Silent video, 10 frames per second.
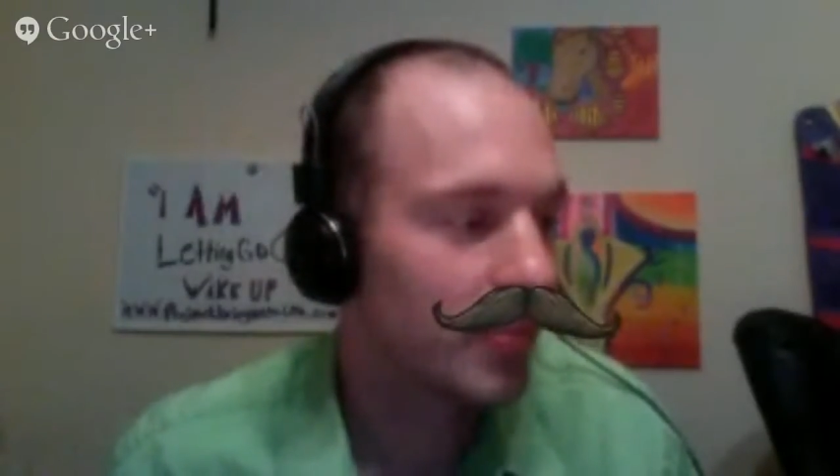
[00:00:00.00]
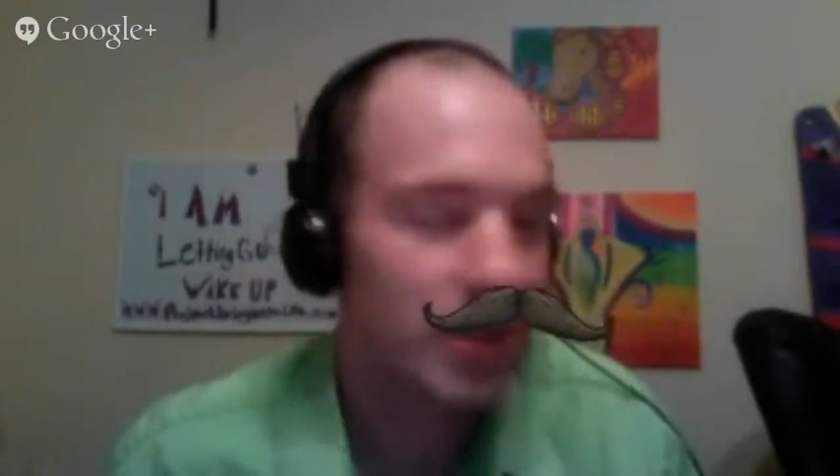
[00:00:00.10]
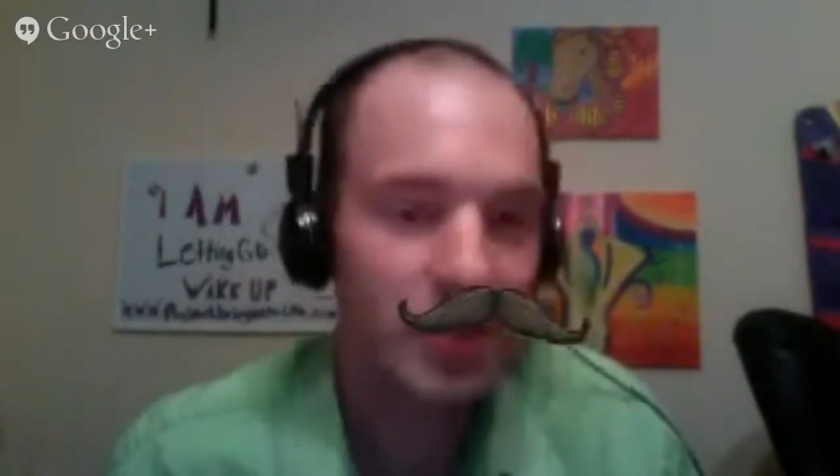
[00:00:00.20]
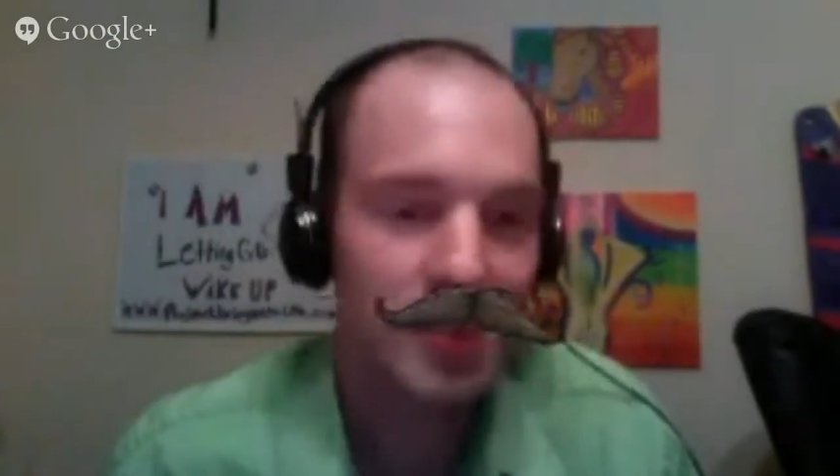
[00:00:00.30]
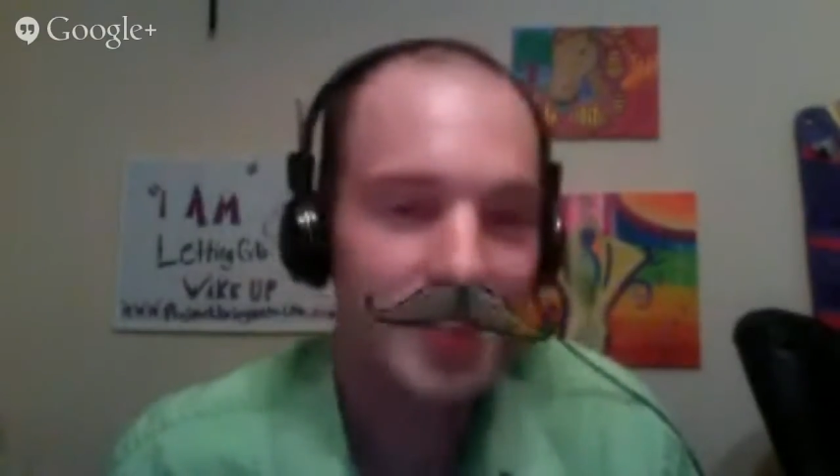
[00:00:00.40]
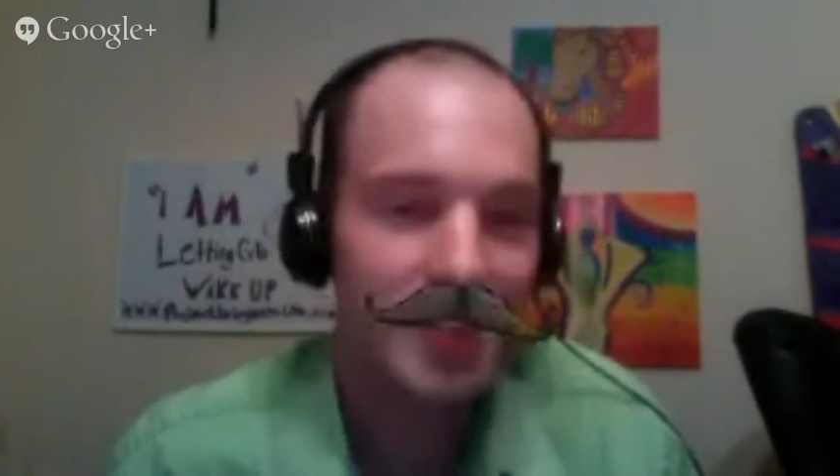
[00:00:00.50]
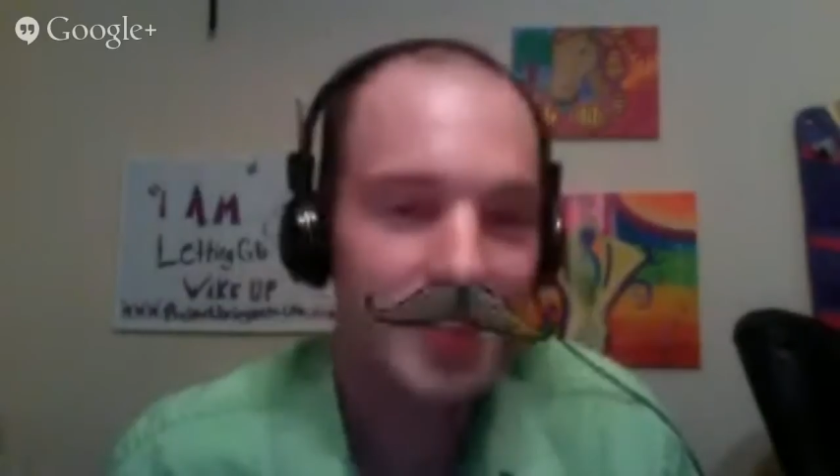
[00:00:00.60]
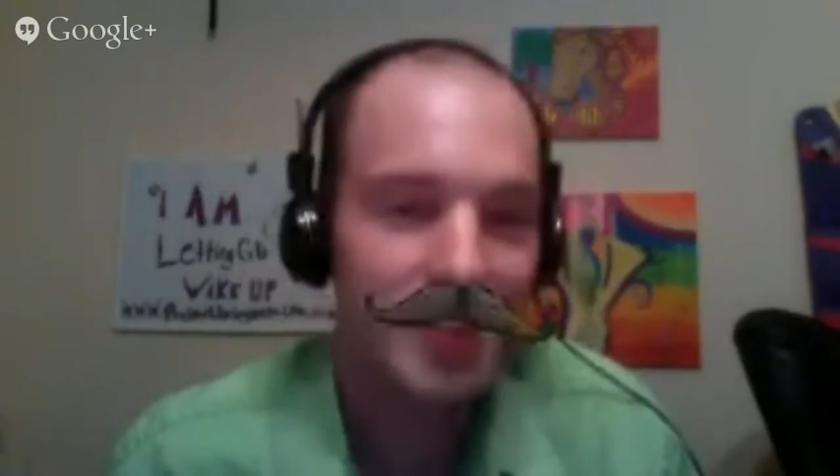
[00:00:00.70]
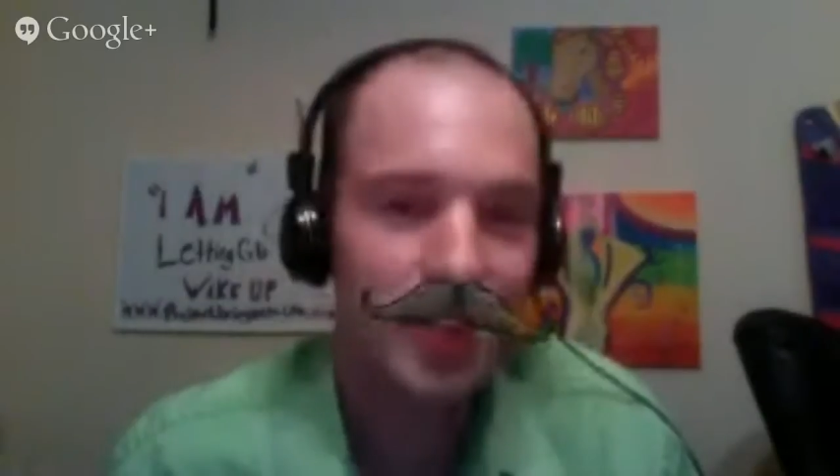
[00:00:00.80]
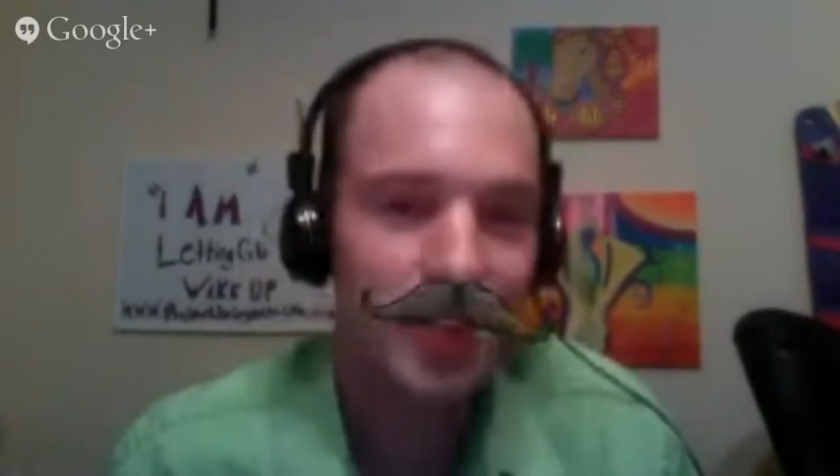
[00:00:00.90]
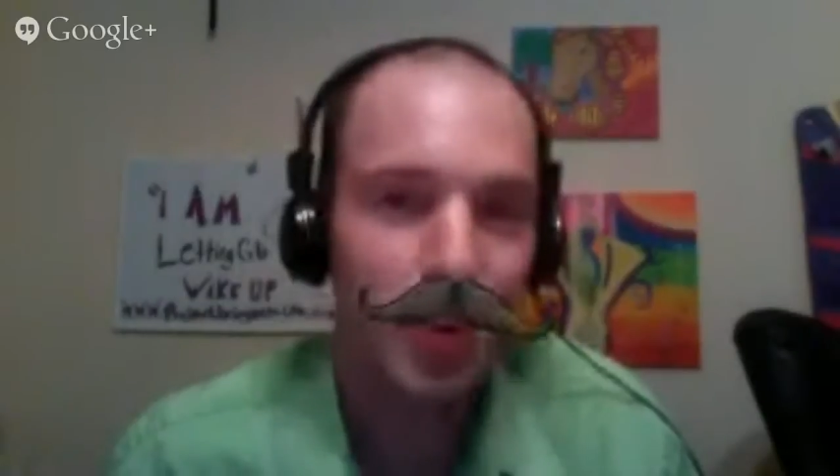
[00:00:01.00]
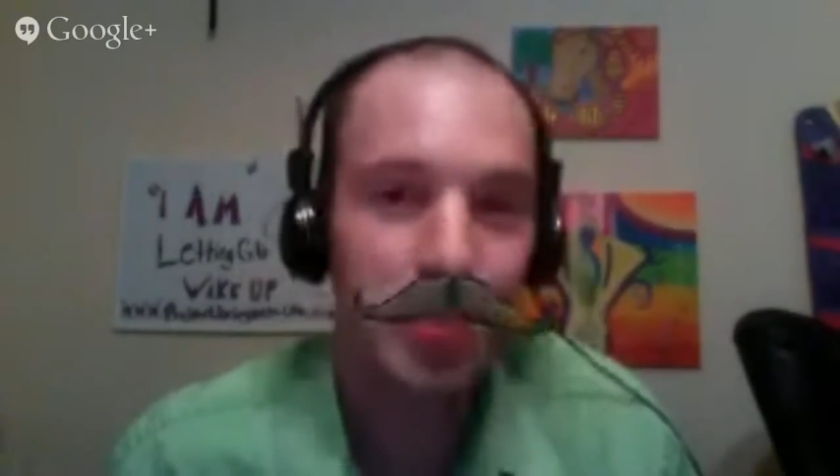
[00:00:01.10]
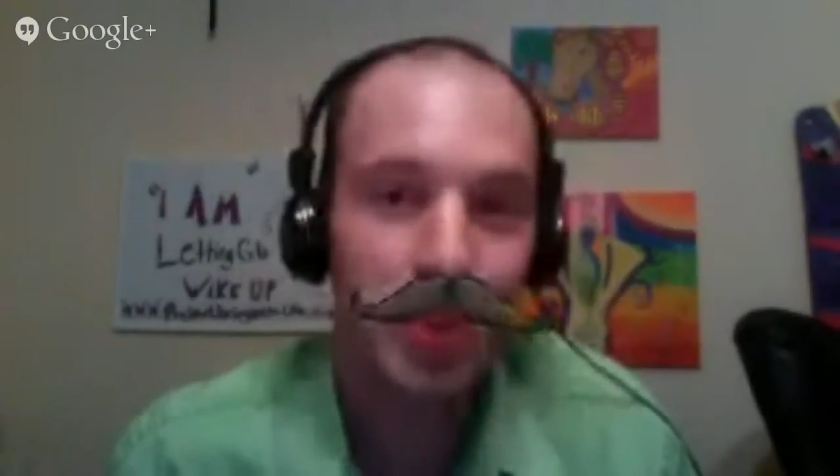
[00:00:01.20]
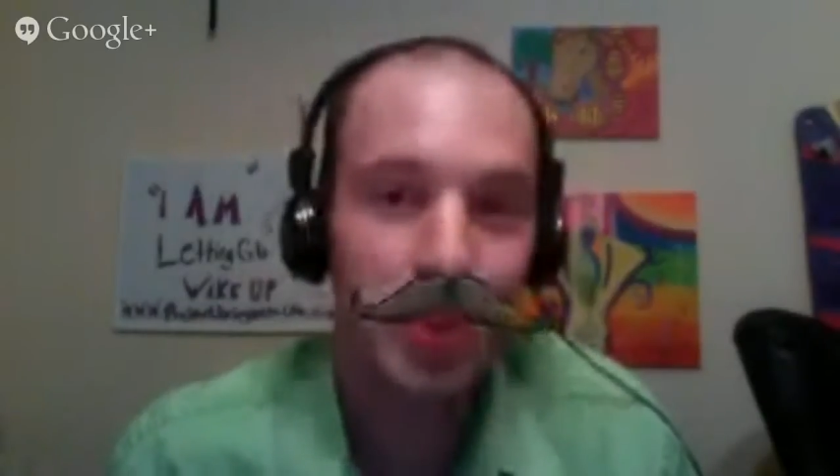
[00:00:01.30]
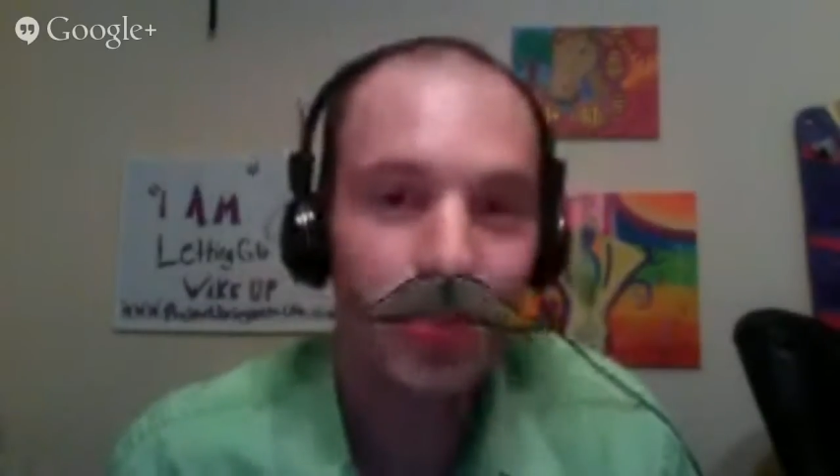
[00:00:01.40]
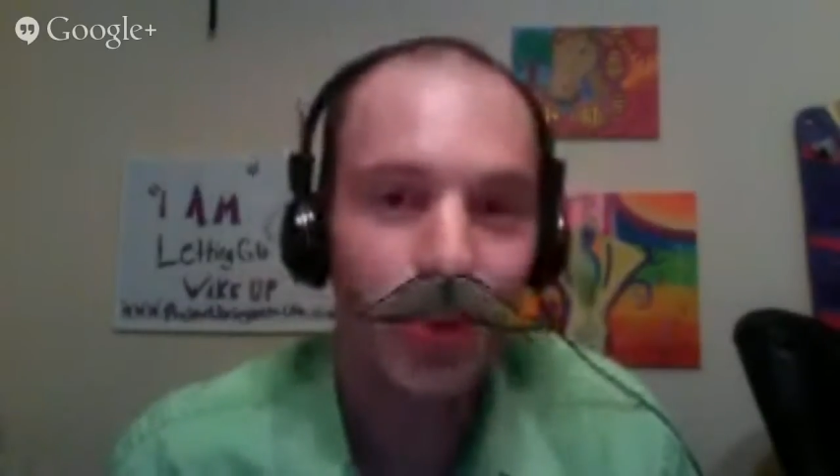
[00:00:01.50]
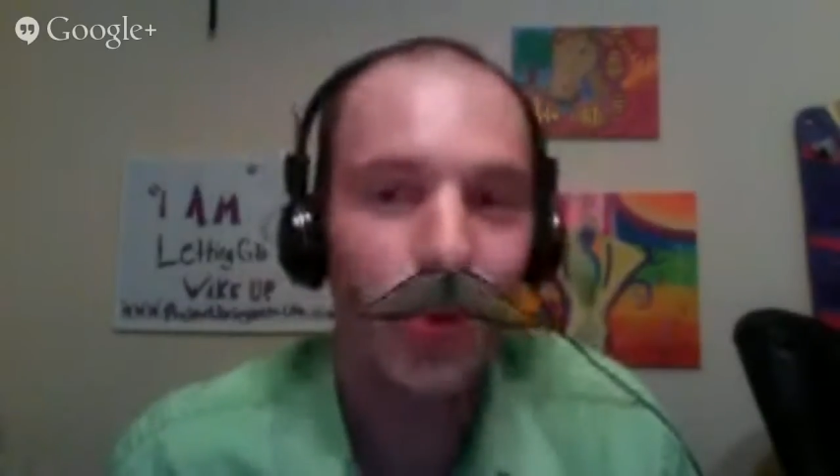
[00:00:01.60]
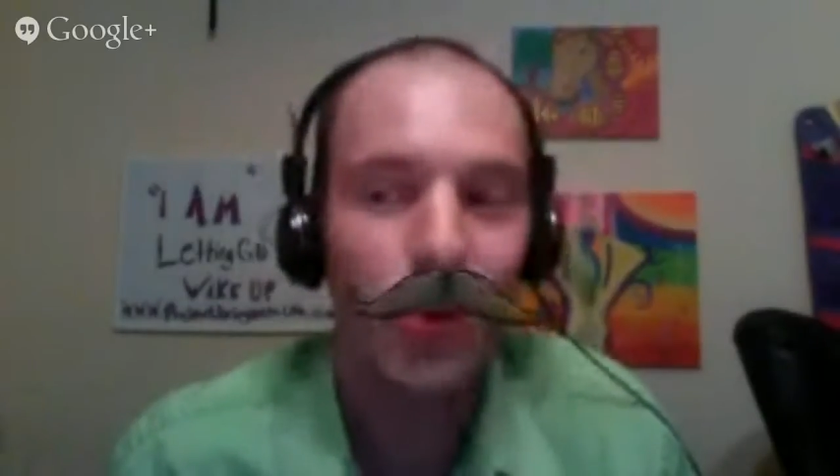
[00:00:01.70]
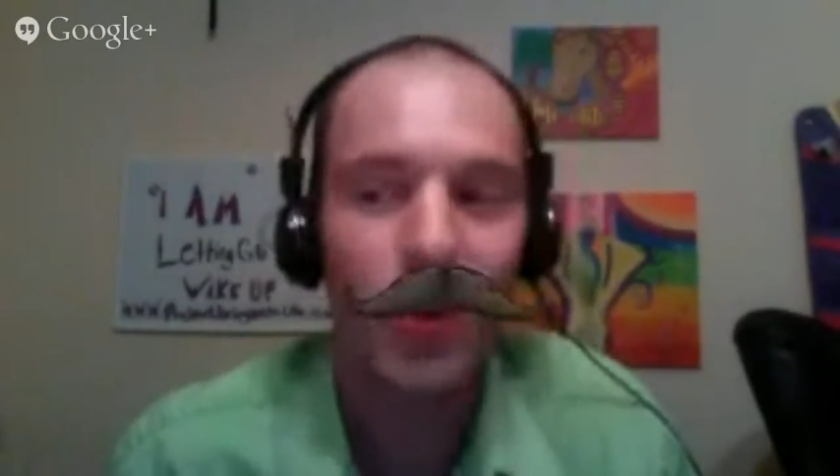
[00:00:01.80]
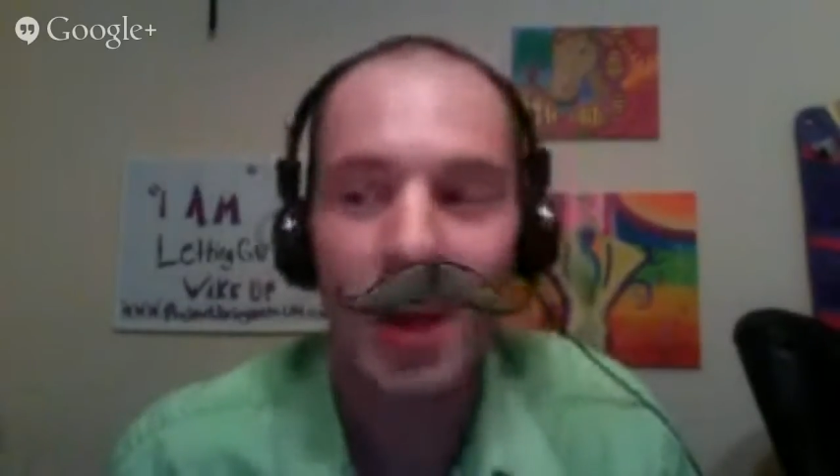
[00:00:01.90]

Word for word: just they're so beautiful